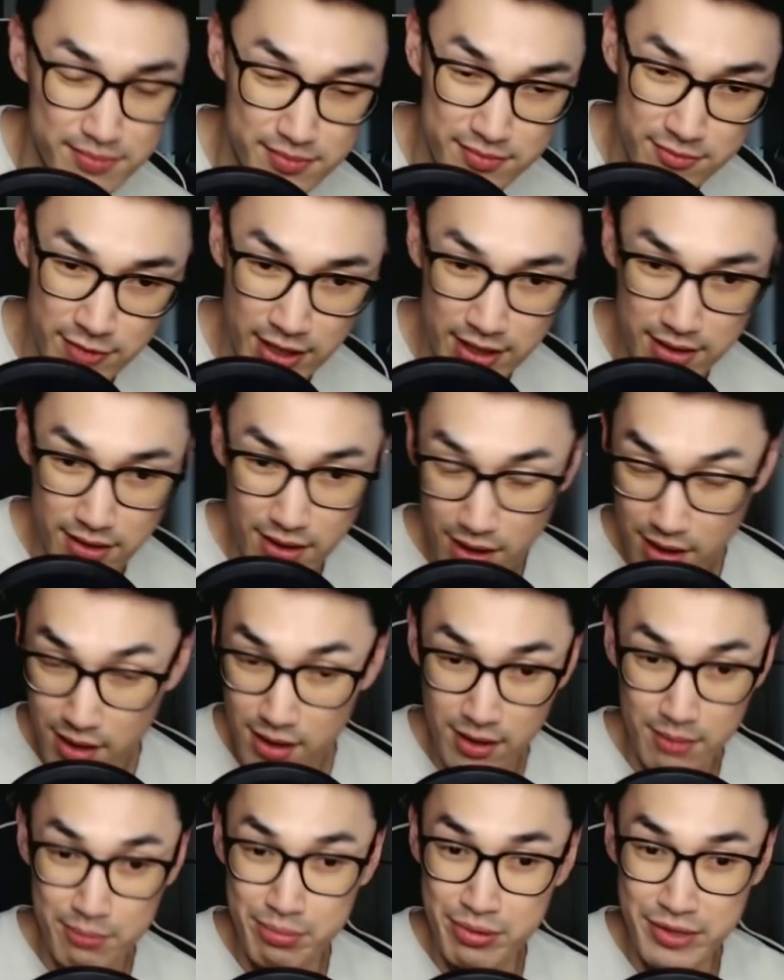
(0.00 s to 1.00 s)
right?
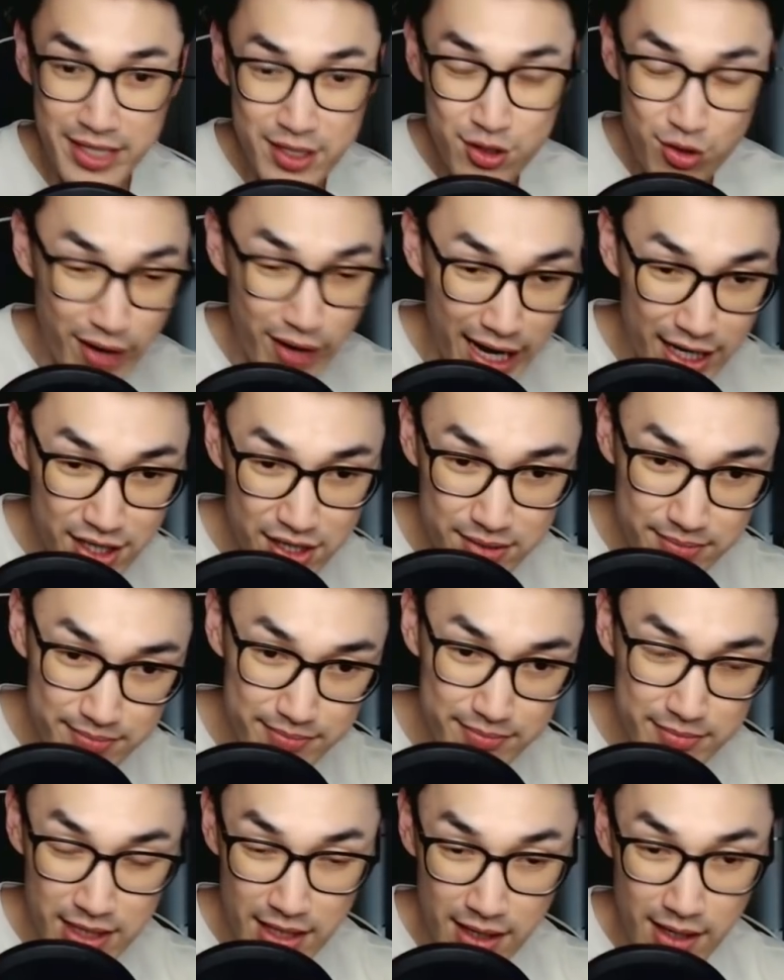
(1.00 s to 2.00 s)
Complete trash.
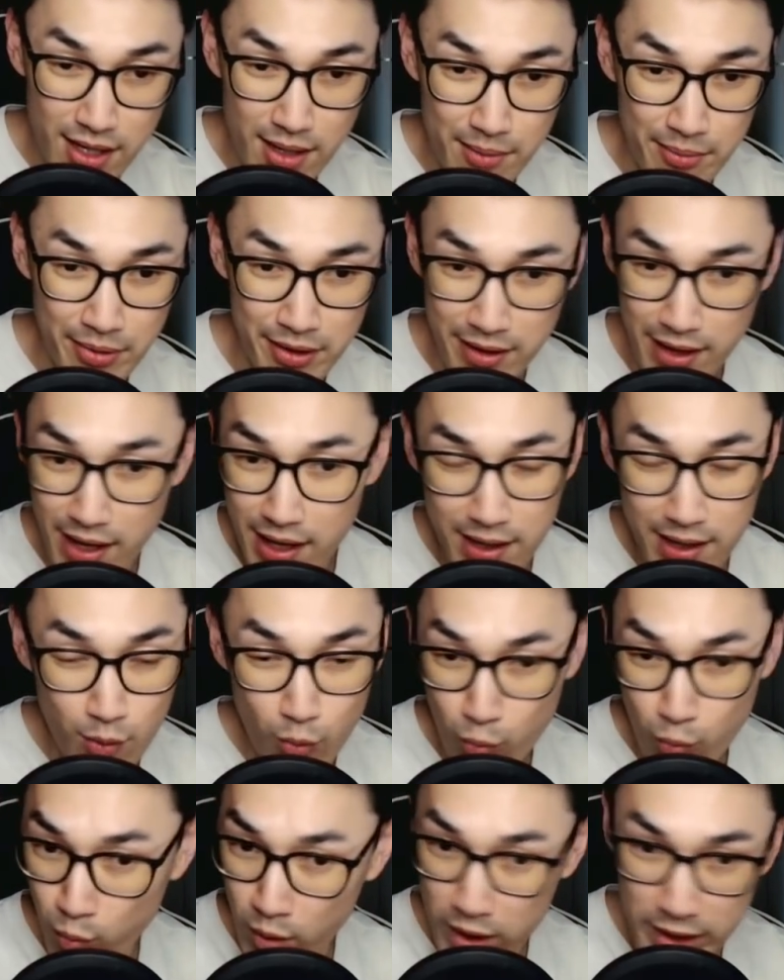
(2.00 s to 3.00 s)
But
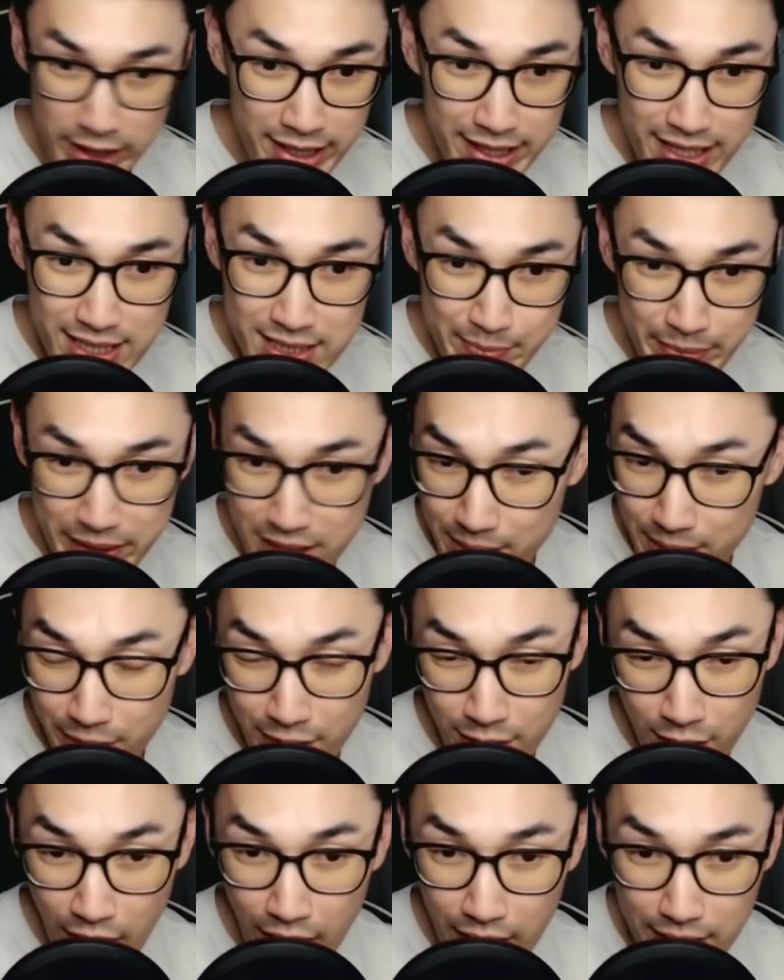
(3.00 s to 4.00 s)
then when he gets beat up a
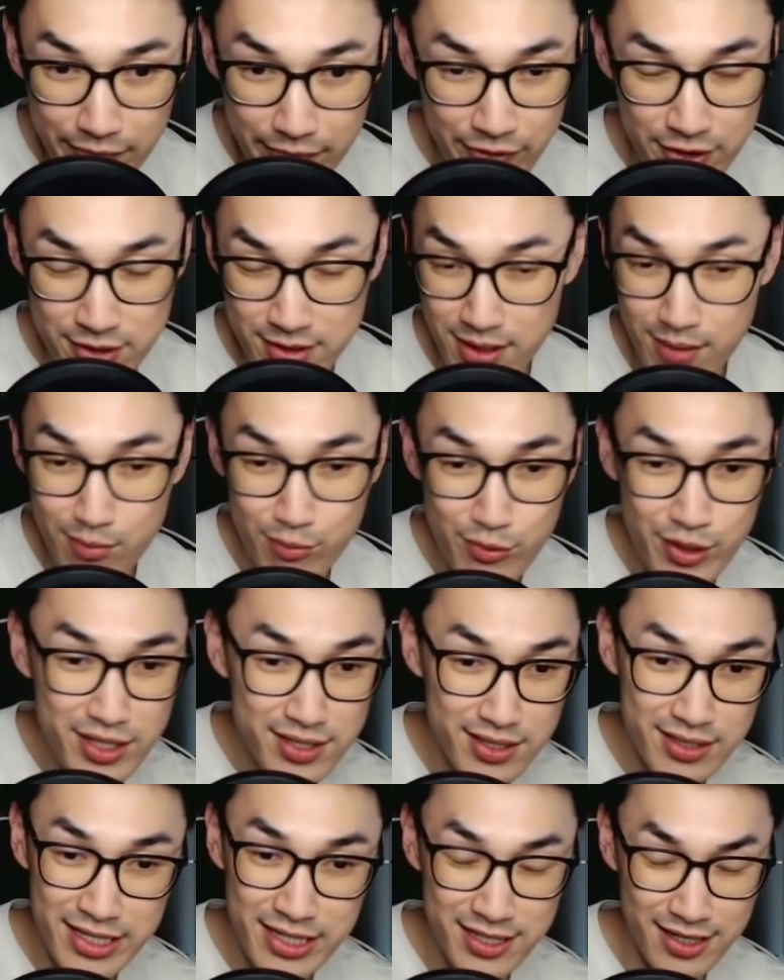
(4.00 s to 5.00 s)
lot, for some
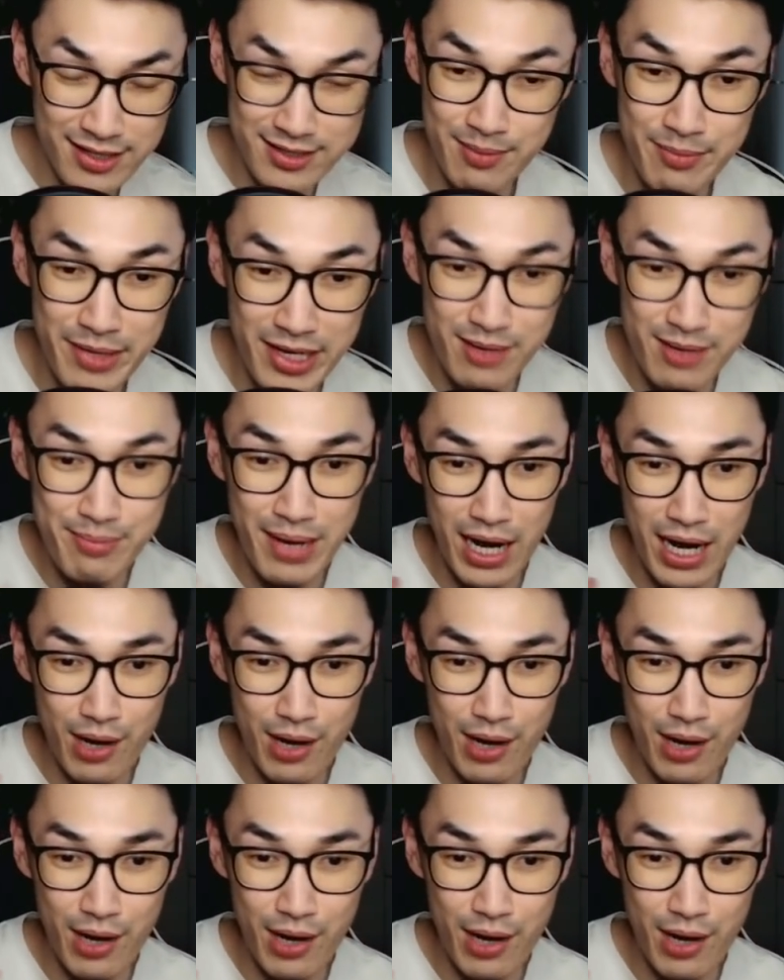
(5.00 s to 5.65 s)
reason, he's got some hidden power